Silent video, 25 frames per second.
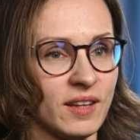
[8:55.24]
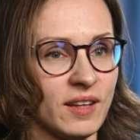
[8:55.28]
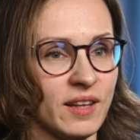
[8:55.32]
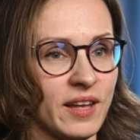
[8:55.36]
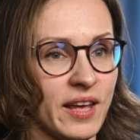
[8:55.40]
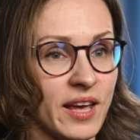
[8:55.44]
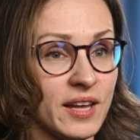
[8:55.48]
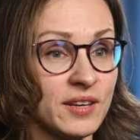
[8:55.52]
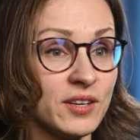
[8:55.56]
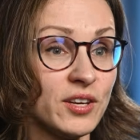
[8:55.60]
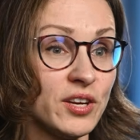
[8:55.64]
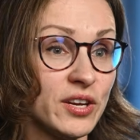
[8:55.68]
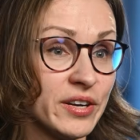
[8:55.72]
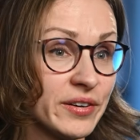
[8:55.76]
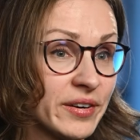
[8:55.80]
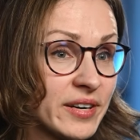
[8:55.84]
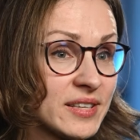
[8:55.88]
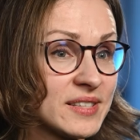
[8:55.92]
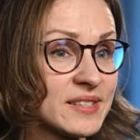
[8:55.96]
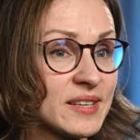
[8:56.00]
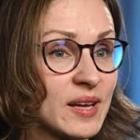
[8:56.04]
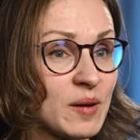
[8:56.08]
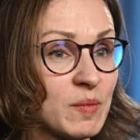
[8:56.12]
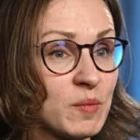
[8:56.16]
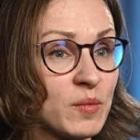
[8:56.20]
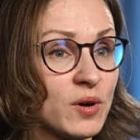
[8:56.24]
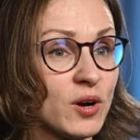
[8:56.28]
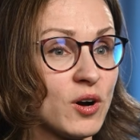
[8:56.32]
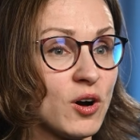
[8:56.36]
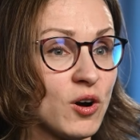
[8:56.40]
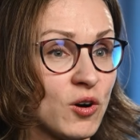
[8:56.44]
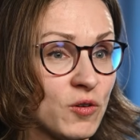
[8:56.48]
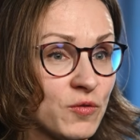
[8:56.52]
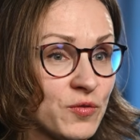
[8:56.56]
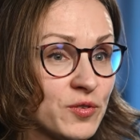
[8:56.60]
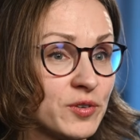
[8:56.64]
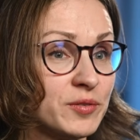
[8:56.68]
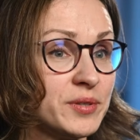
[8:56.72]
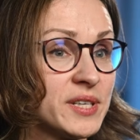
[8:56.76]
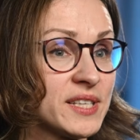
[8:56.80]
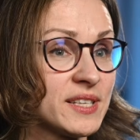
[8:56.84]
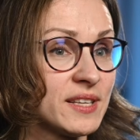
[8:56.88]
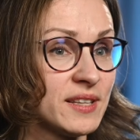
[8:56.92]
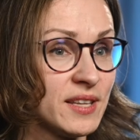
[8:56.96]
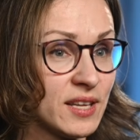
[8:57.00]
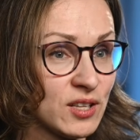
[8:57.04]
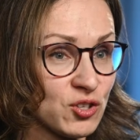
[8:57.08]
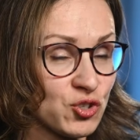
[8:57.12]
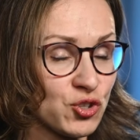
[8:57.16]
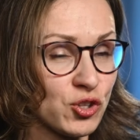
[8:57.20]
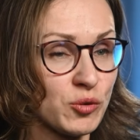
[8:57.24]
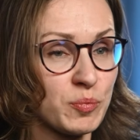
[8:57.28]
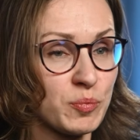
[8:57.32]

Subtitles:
And here are some of residential